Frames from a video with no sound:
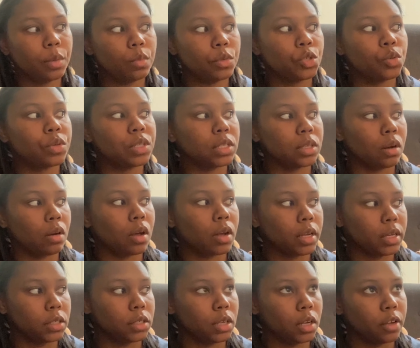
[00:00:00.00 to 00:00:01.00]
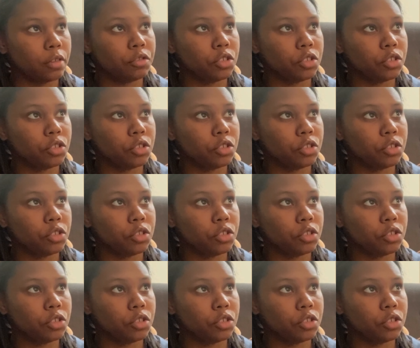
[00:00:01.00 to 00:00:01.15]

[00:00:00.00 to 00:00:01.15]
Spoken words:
which was in August of